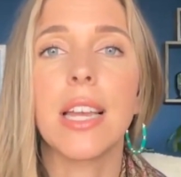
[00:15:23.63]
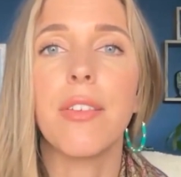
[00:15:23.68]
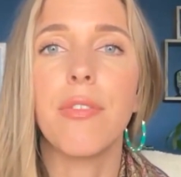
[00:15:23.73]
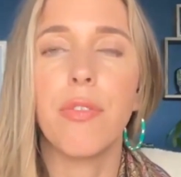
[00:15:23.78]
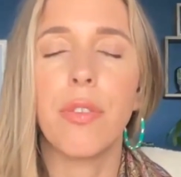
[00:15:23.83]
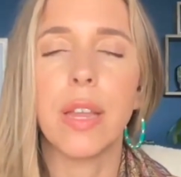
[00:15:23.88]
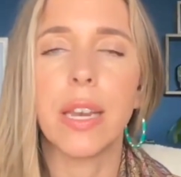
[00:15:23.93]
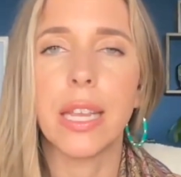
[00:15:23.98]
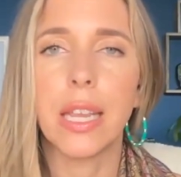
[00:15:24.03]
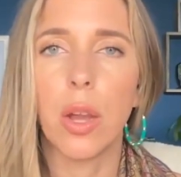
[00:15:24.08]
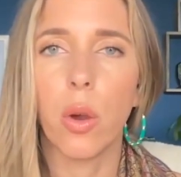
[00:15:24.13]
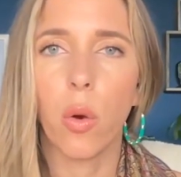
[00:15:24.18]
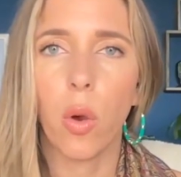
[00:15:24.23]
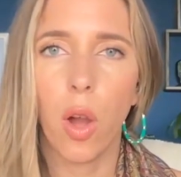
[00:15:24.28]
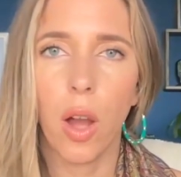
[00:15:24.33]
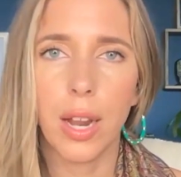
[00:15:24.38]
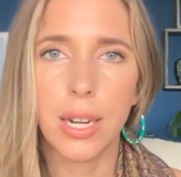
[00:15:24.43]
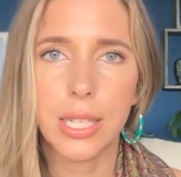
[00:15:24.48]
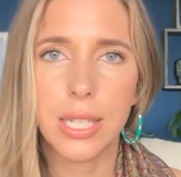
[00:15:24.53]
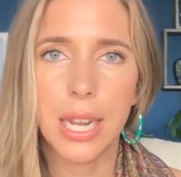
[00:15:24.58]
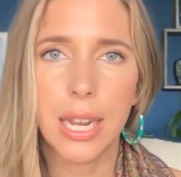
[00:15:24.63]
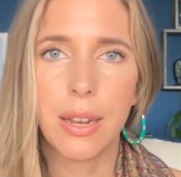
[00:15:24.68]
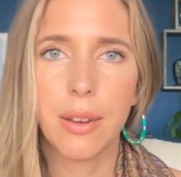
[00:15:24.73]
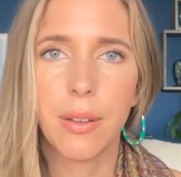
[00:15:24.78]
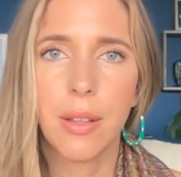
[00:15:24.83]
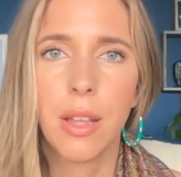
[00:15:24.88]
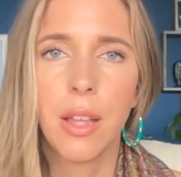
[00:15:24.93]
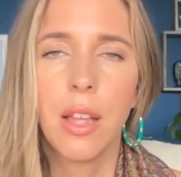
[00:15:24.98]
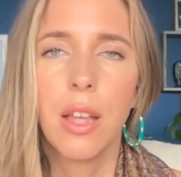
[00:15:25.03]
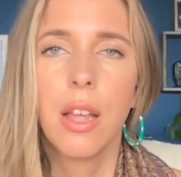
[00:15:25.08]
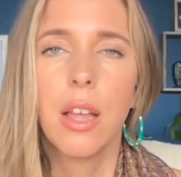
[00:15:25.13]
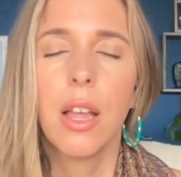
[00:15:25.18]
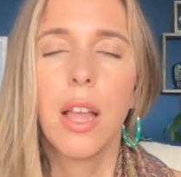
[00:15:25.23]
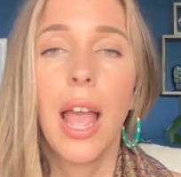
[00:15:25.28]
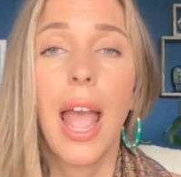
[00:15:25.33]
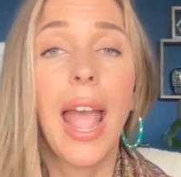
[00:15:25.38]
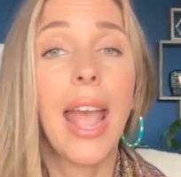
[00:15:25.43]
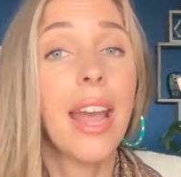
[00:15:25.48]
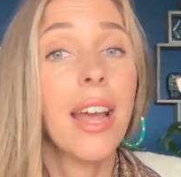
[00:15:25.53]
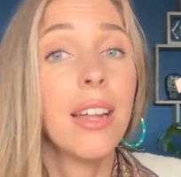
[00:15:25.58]
of video content.
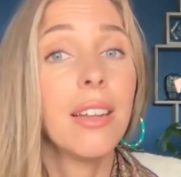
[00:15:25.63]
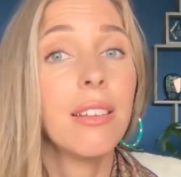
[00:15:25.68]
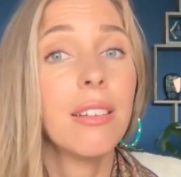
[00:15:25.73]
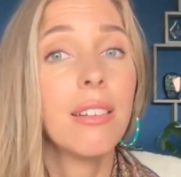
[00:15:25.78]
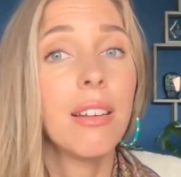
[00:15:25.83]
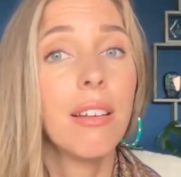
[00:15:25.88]
And